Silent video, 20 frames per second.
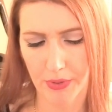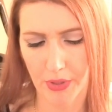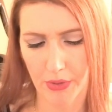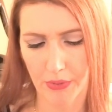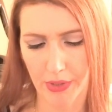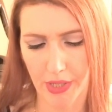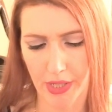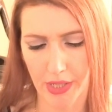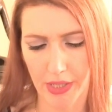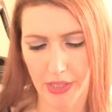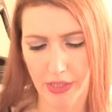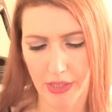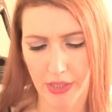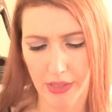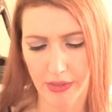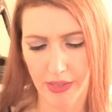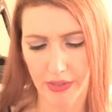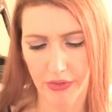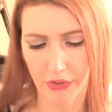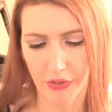okay,
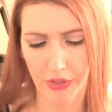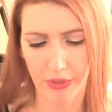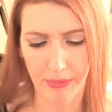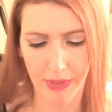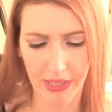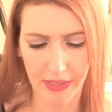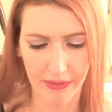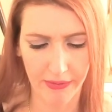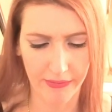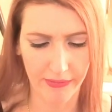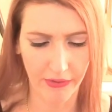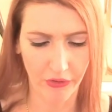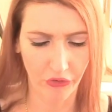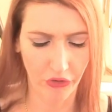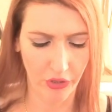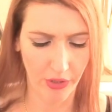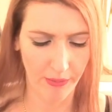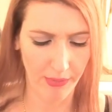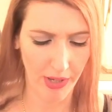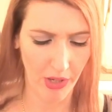that they're gonna make a
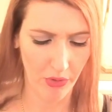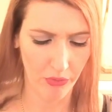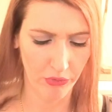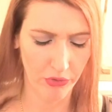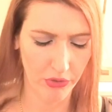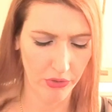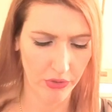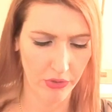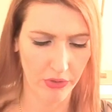decision about.